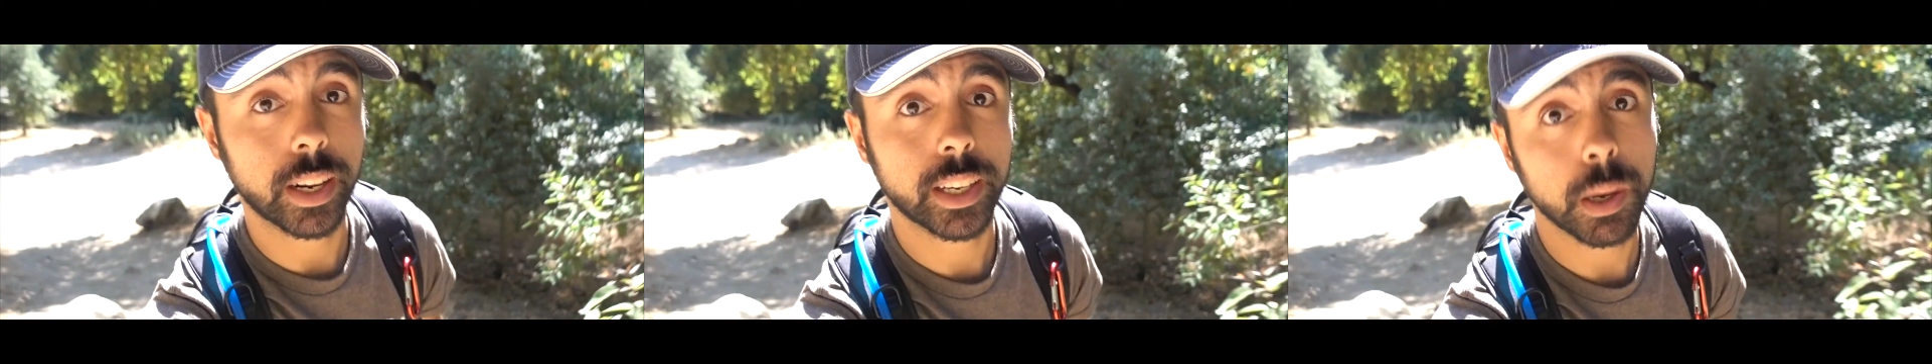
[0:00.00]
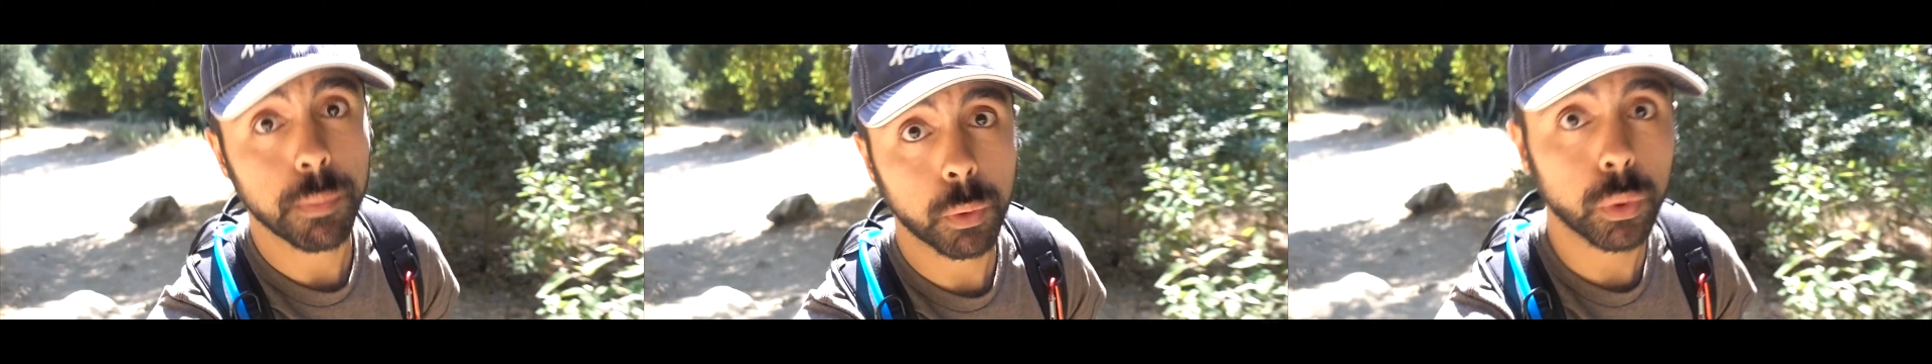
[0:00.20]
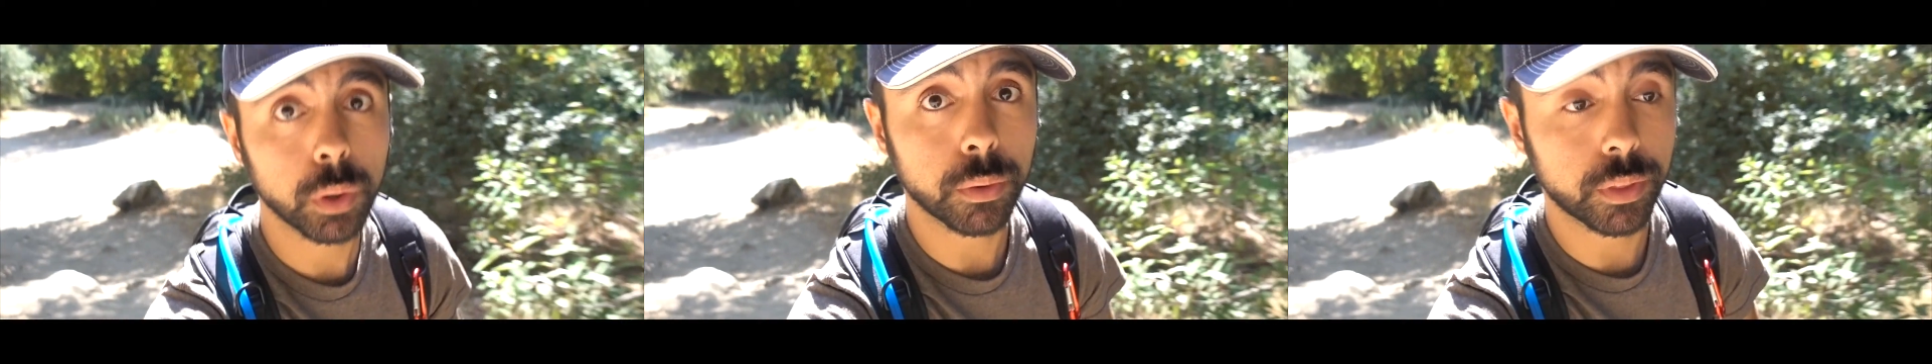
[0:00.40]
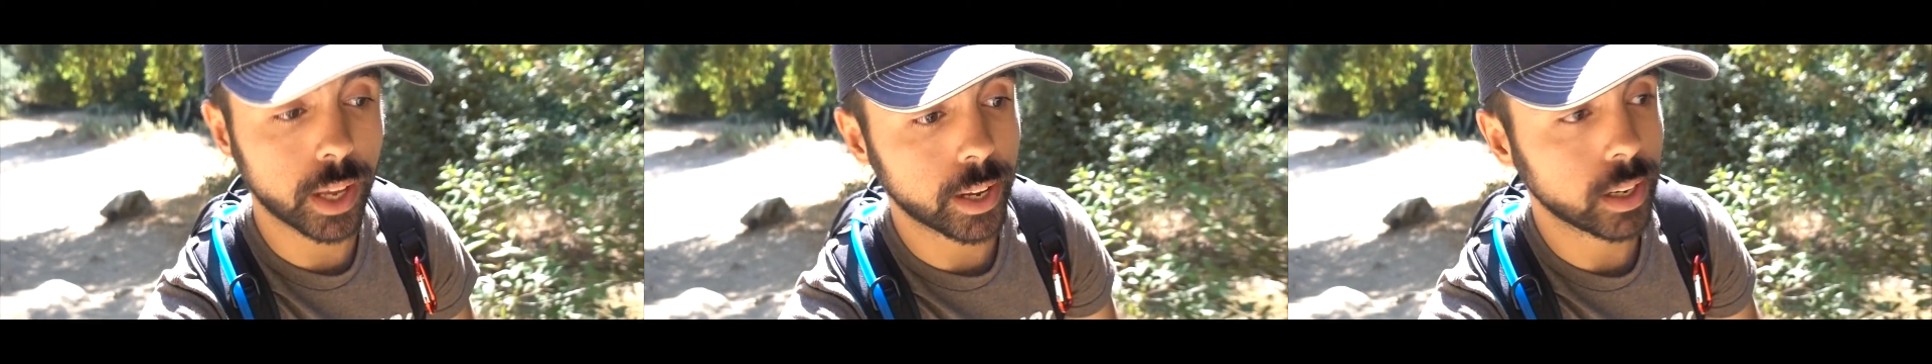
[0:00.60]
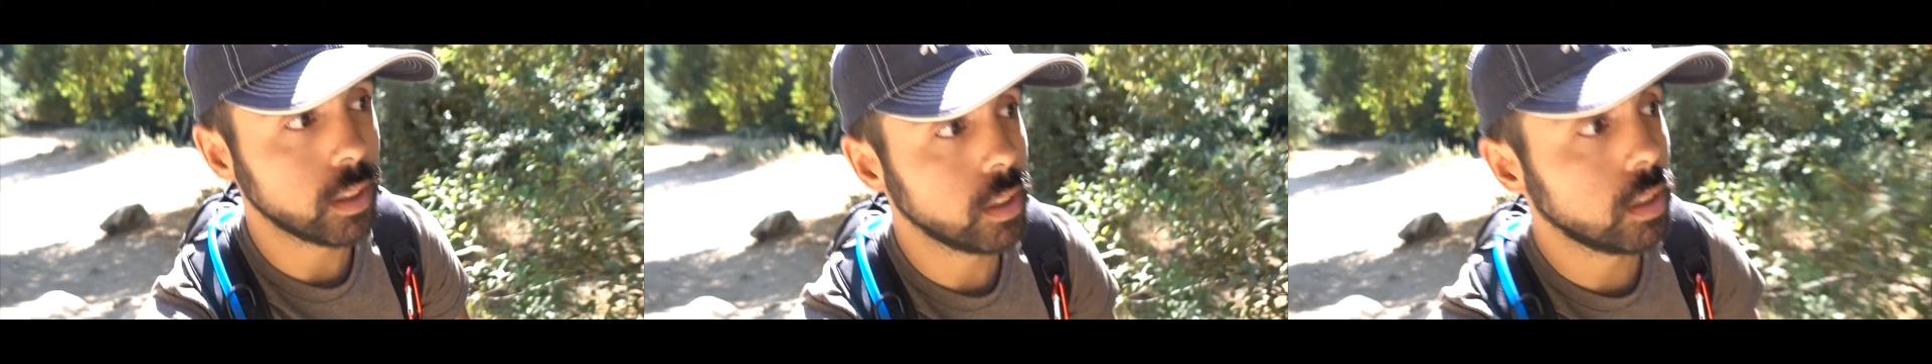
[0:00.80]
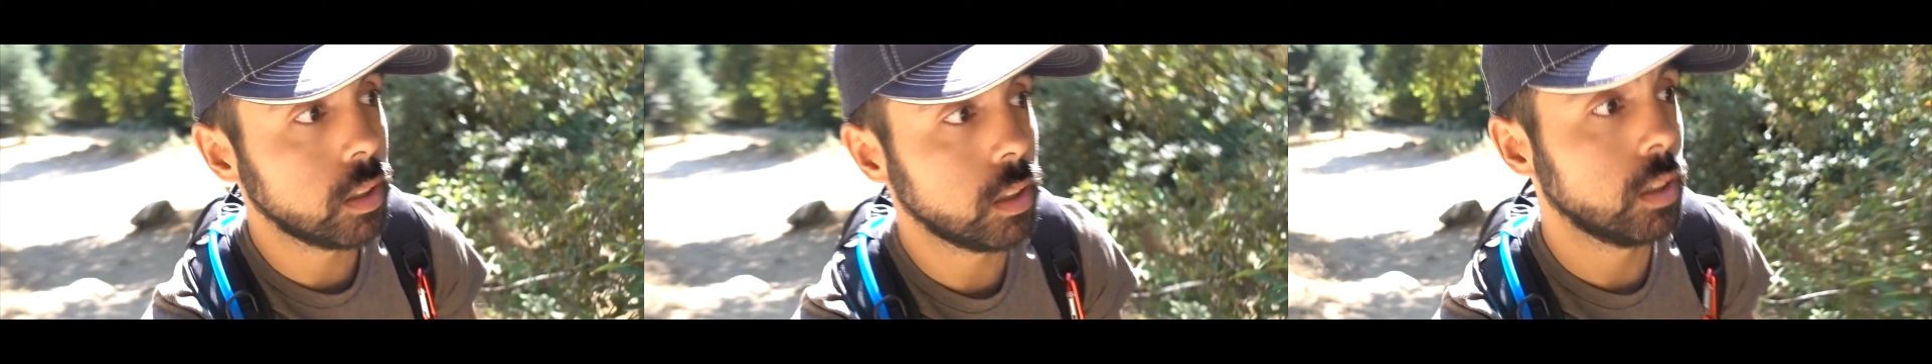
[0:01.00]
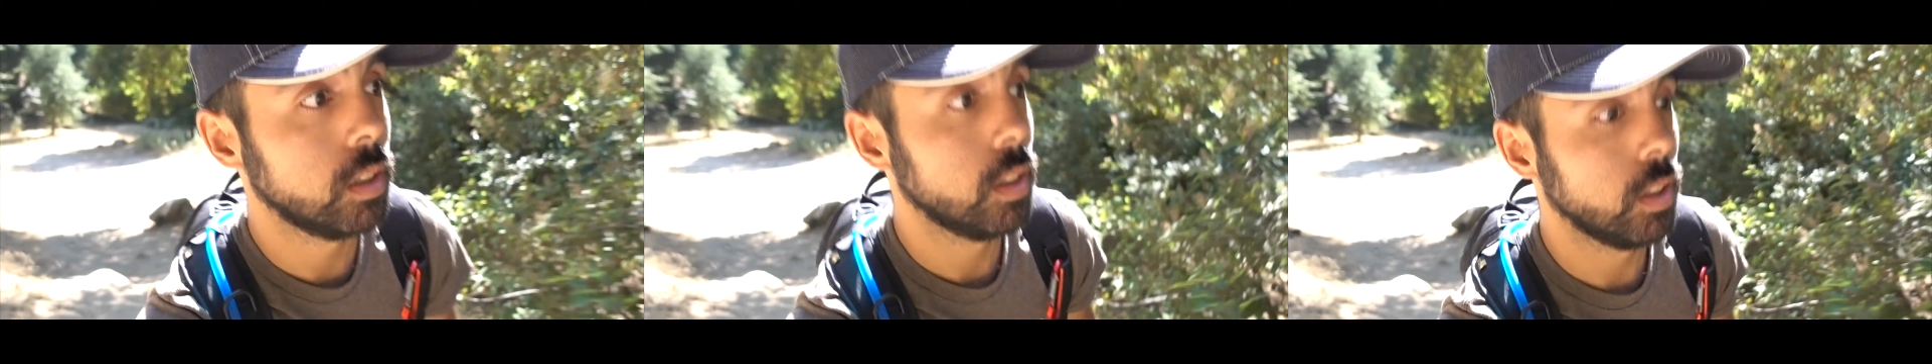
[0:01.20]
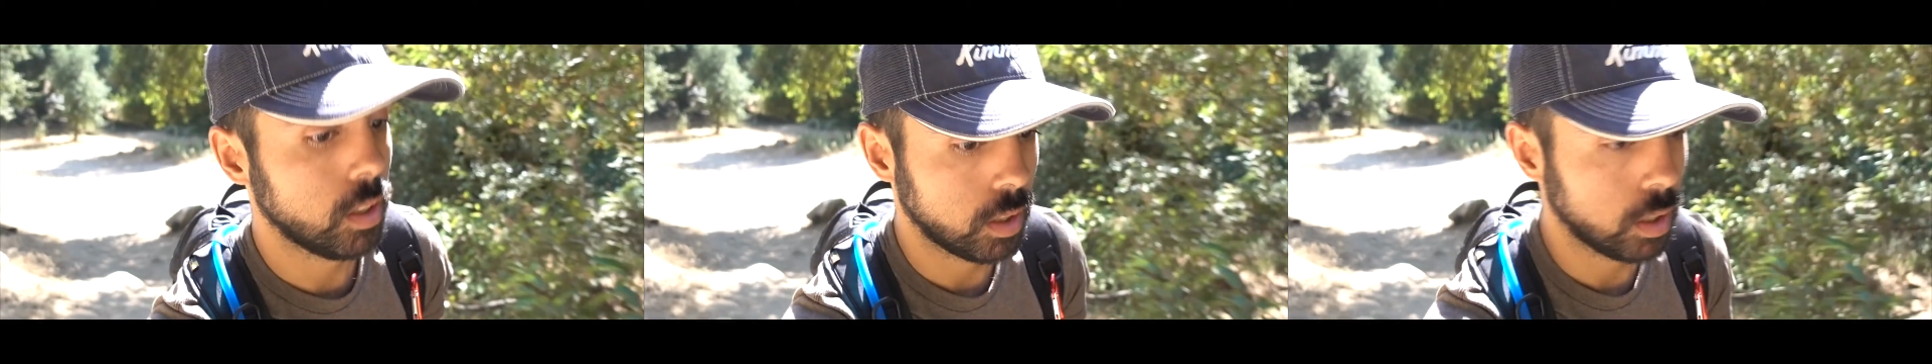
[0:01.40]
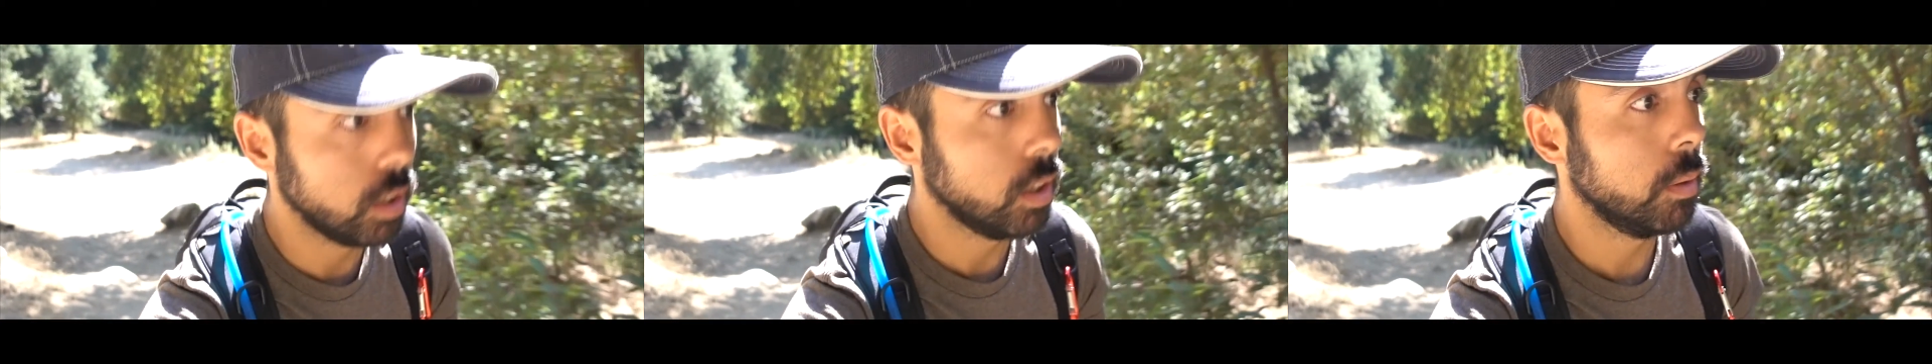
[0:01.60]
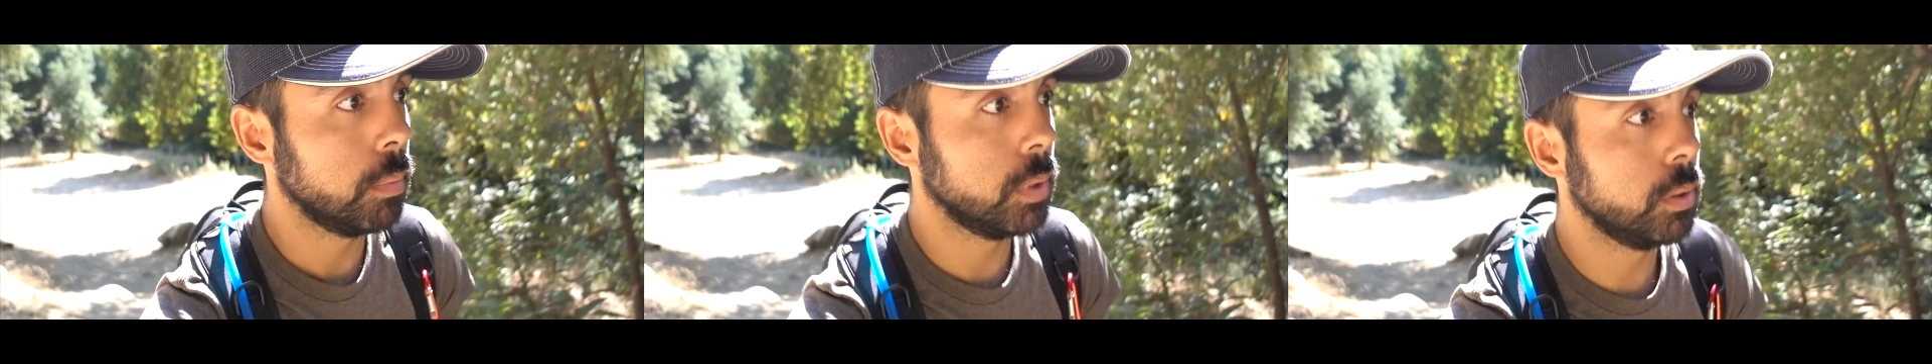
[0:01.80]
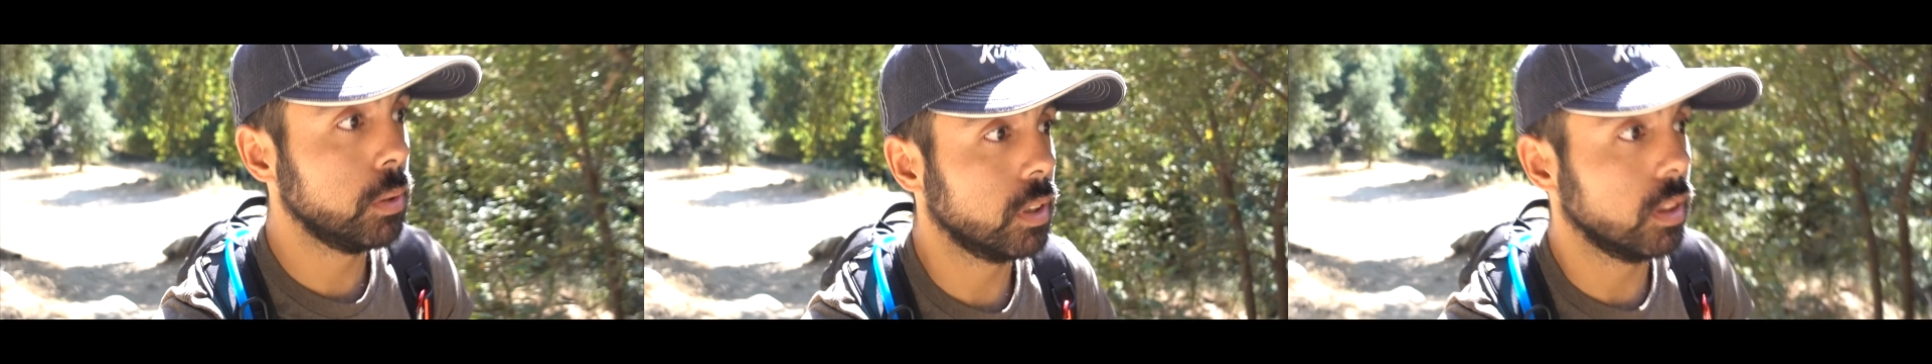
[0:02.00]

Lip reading: and I kept my word with that. Been doing